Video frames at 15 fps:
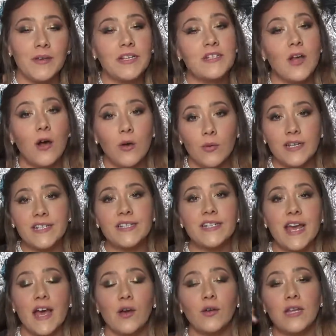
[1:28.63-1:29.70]
It's always
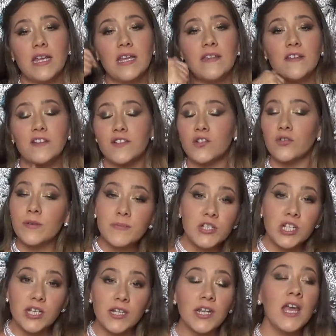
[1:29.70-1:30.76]
down in the
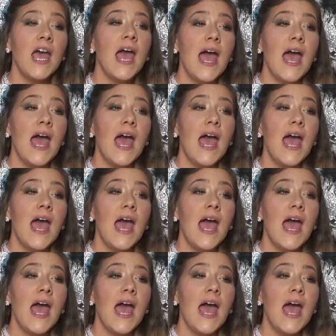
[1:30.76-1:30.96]
description.